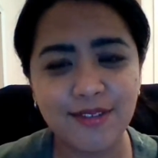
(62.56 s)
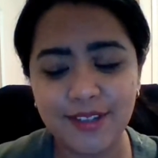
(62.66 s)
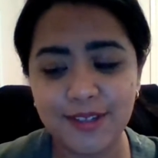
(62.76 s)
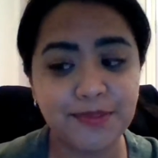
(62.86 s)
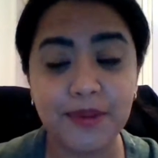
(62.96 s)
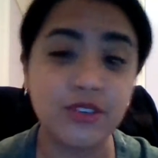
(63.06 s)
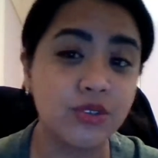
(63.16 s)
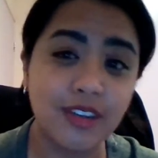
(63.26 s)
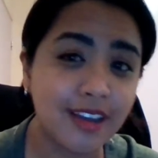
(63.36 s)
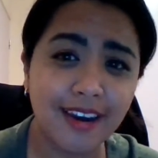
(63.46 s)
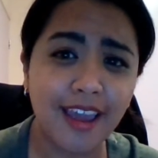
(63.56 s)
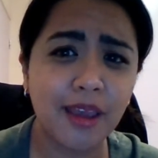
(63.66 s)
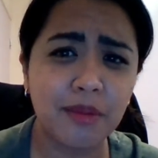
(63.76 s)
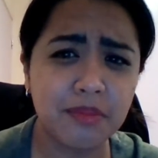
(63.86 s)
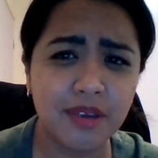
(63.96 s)
really a special
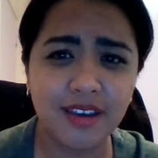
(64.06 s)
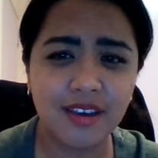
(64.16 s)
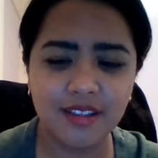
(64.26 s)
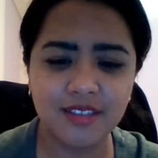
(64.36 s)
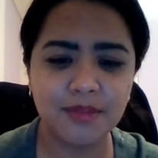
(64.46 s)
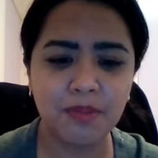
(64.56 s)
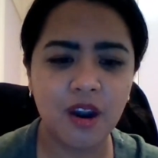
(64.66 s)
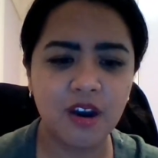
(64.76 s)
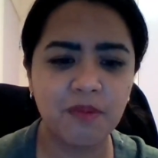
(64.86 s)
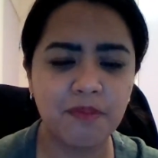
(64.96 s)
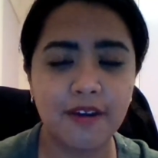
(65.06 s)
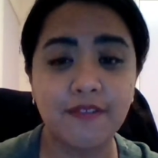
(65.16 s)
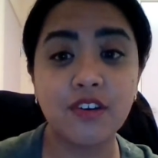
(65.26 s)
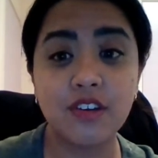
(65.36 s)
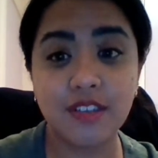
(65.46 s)
nickname. It's part of my
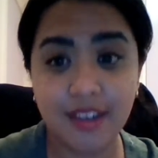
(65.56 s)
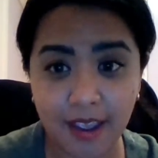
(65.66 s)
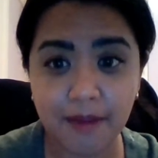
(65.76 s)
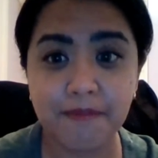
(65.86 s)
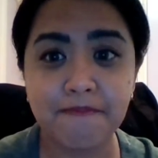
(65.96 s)
first name,